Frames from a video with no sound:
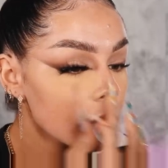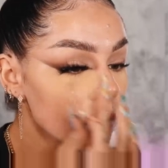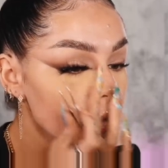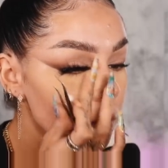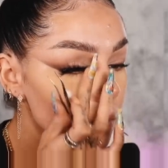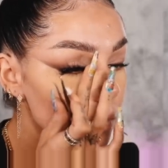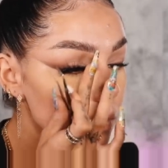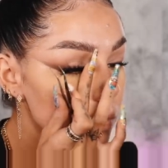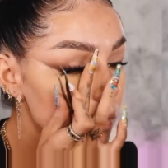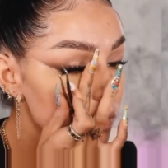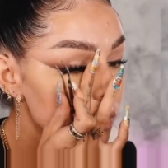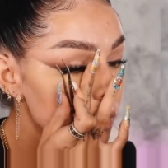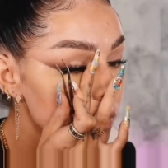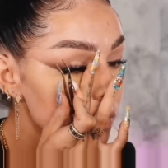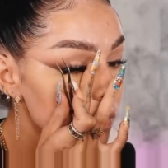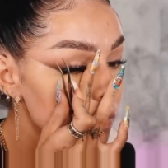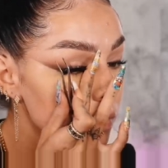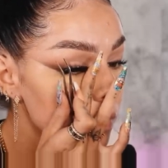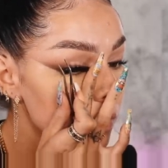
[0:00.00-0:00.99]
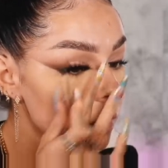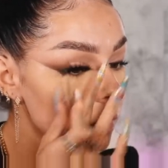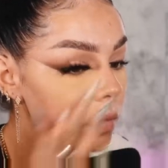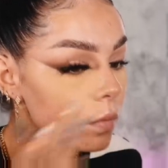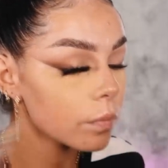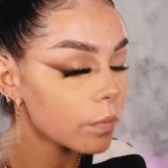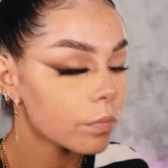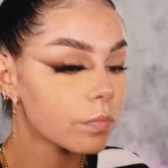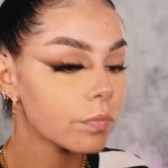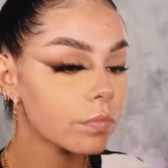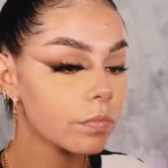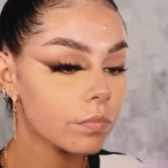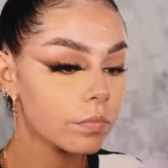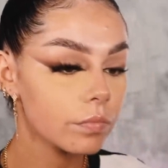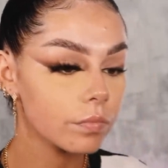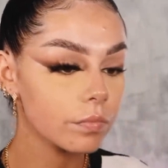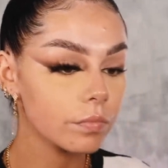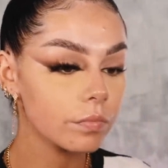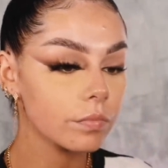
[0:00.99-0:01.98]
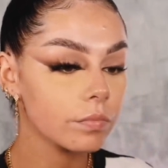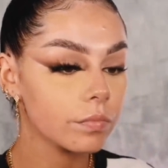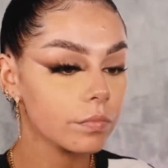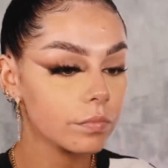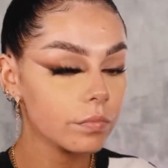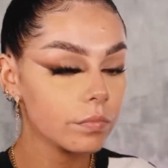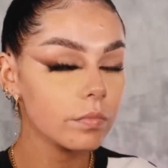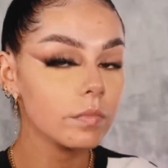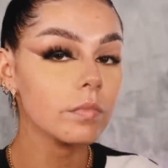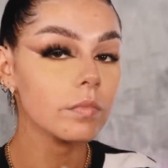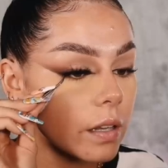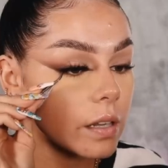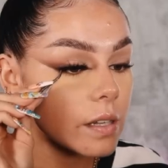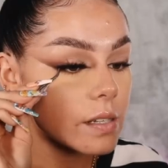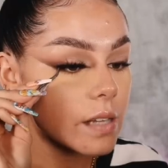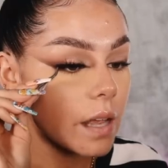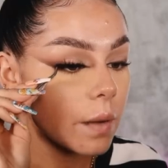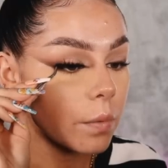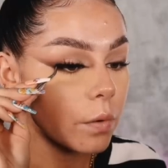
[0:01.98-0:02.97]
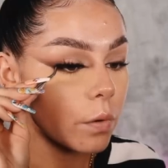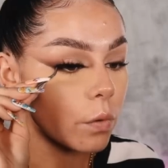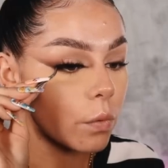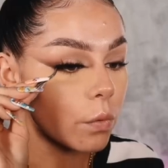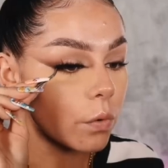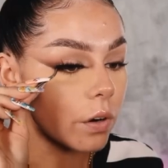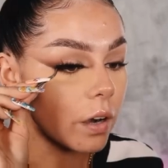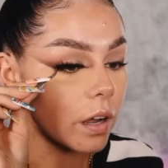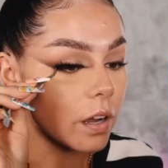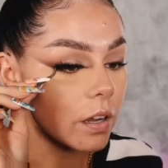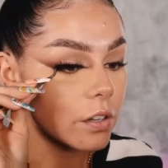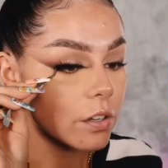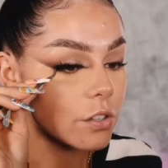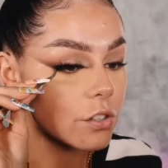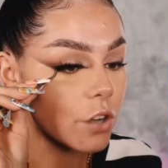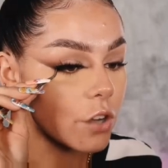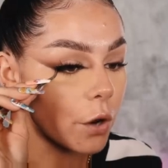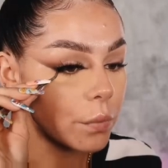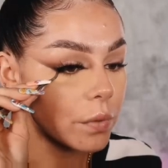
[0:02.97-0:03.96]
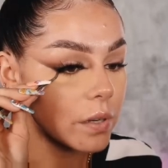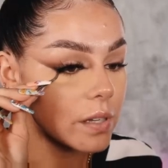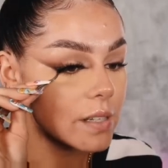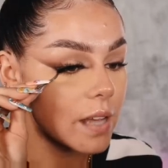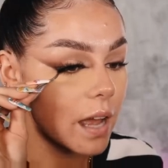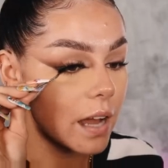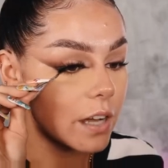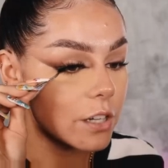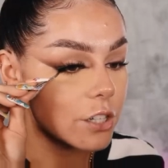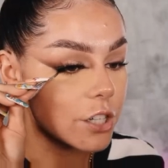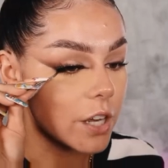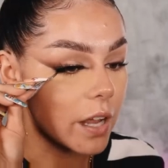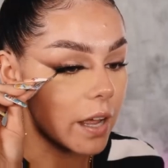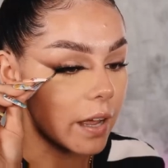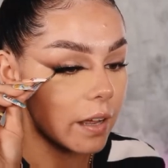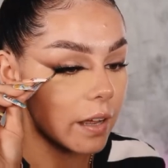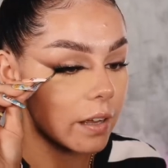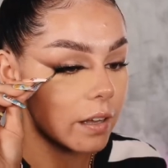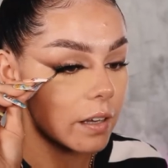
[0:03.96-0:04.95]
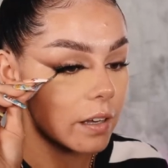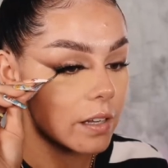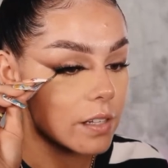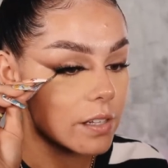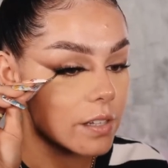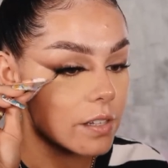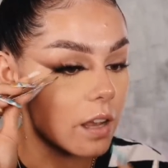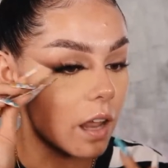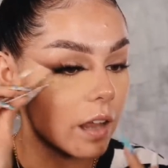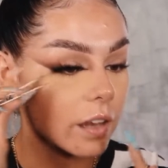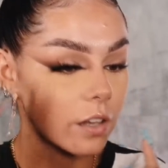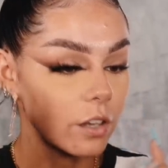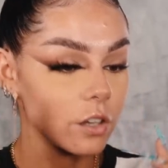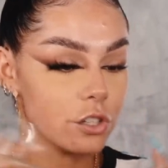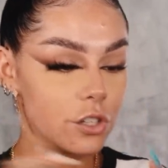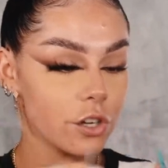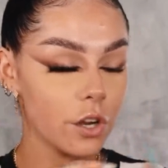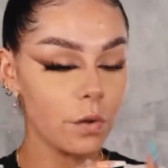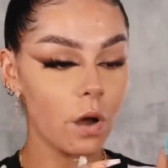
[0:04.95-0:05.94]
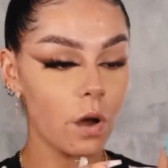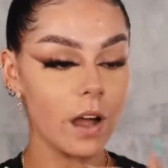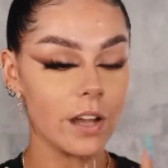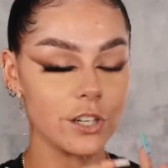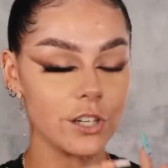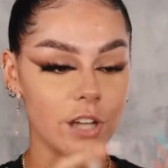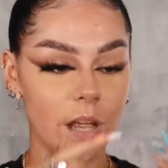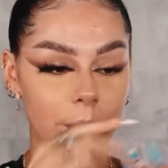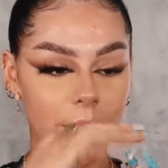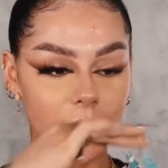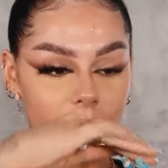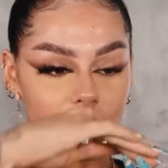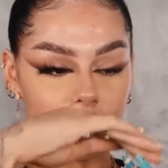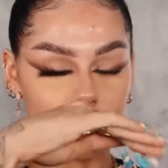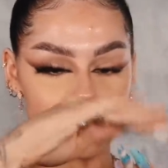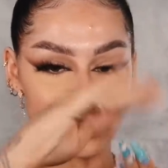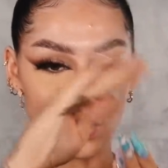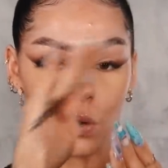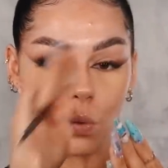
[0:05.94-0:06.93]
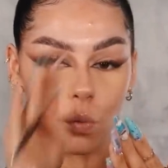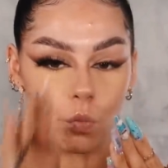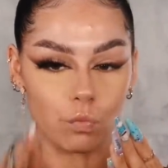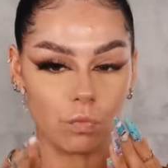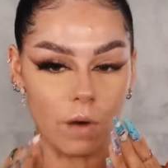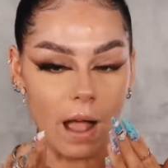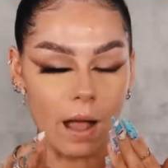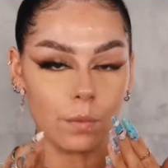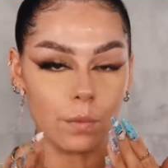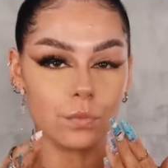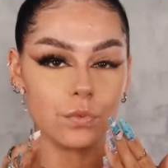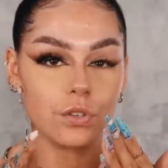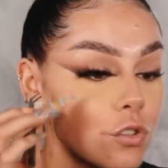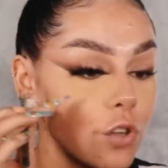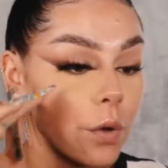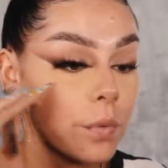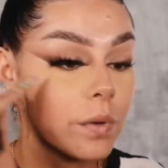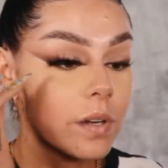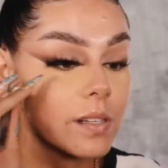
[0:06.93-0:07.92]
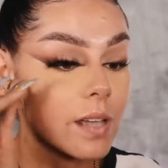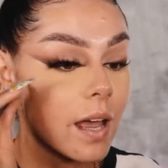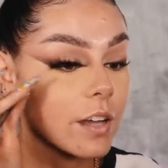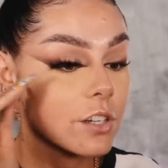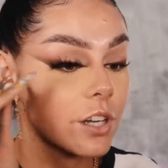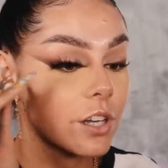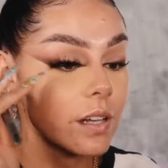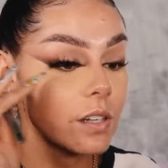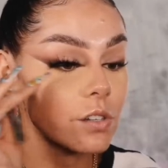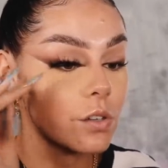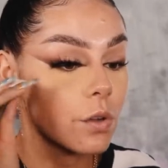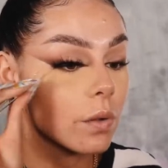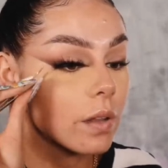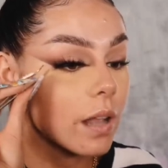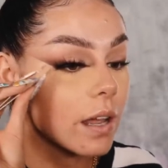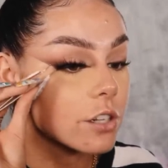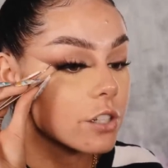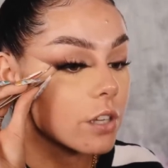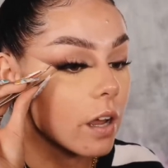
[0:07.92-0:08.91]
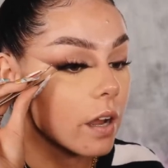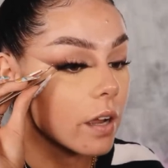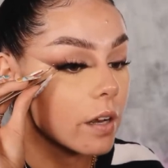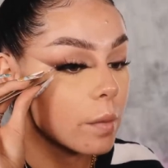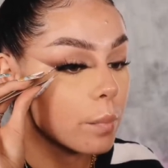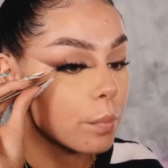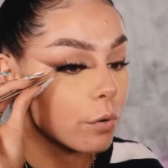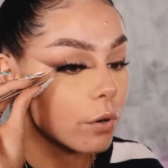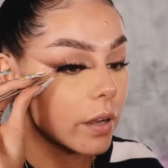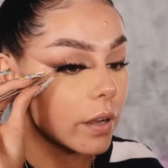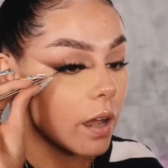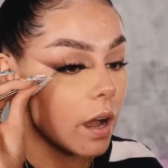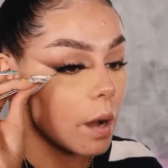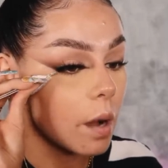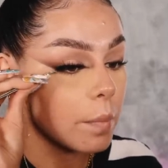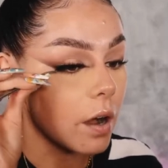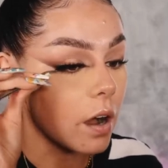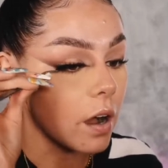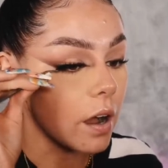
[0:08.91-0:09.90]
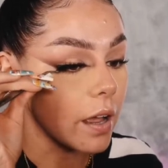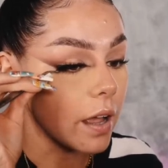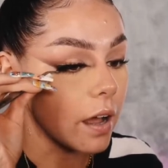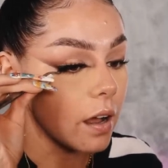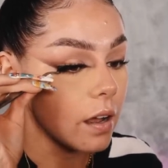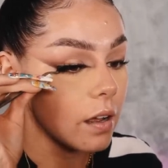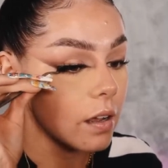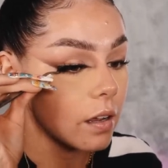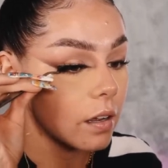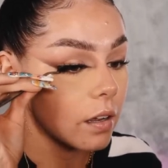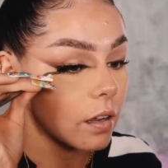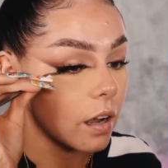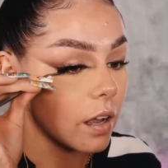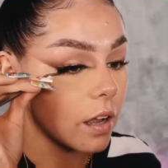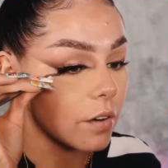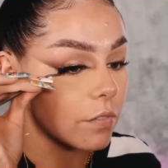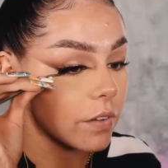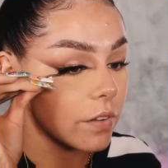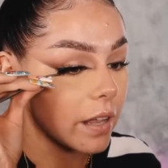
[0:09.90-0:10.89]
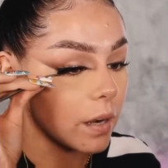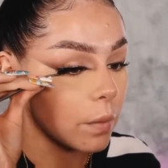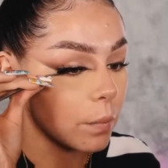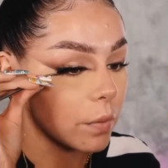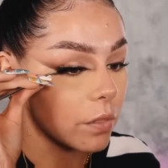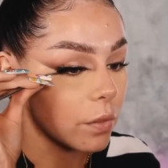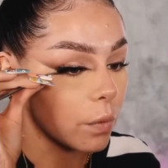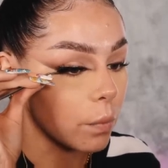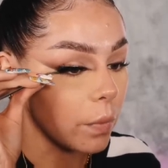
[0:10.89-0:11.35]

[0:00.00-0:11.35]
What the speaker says: thing for lashes. Two layers of glue, the best. This outer corner, don't attach it. Like, because you know your eye shape, it kind of goes like round. Don't attach it to your lash line. Bring it up higher, kind of in with the